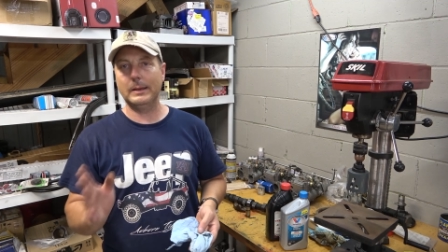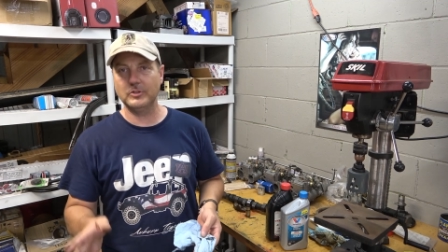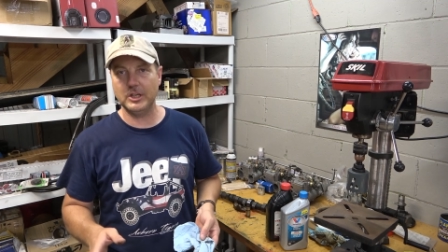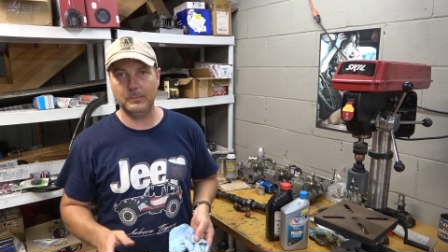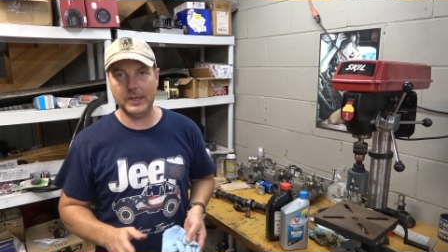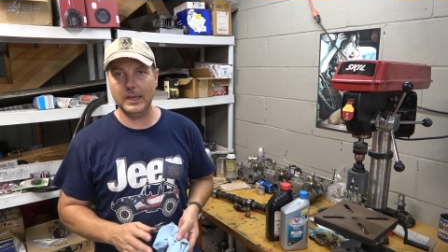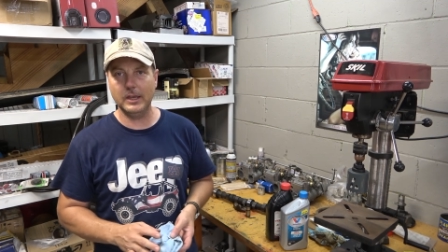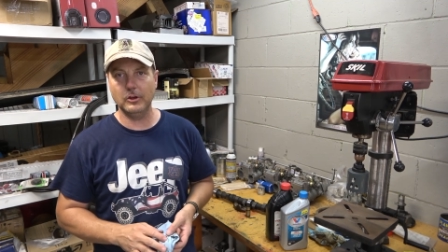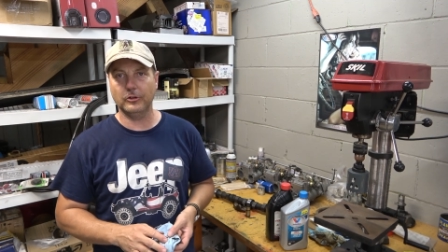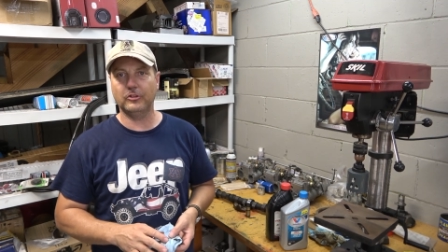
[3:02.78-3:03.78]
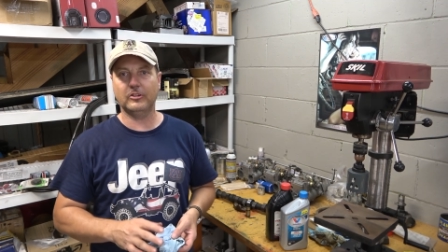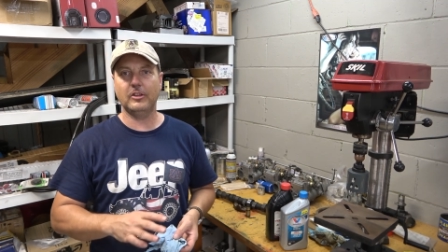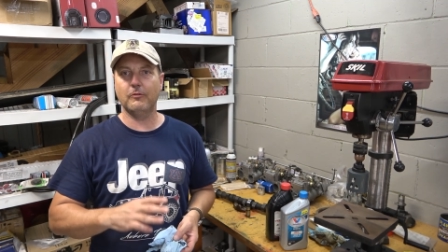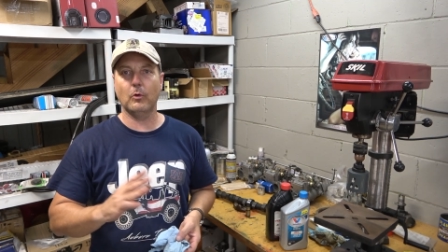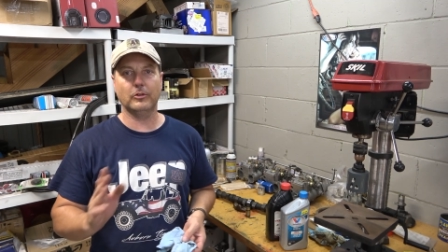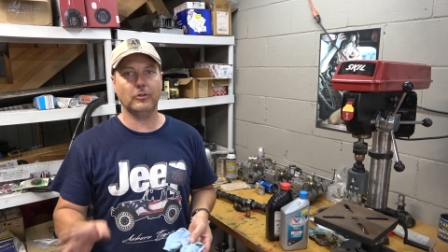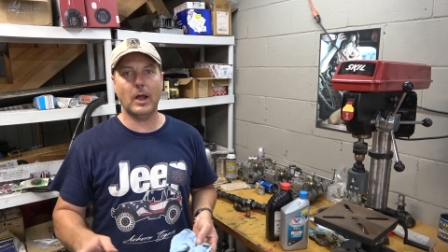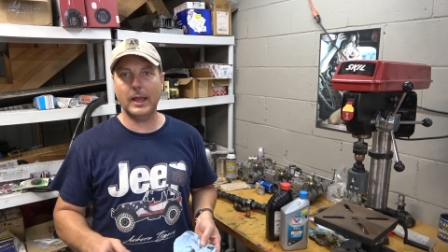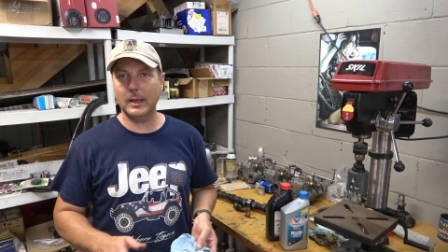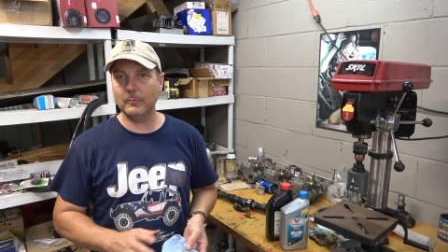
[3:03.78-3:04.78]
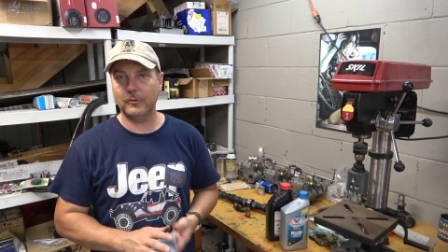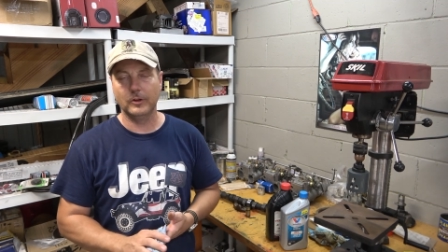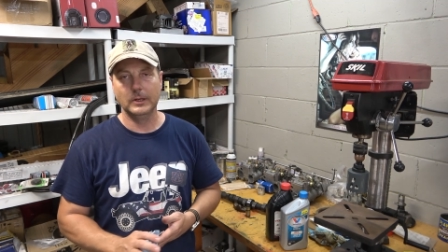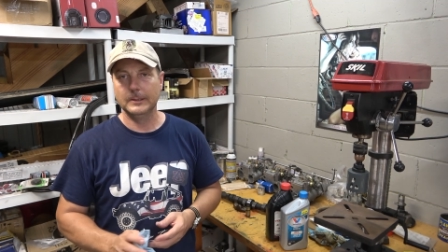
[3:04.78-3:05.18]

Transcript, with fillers: MGB, your 64 Triumph,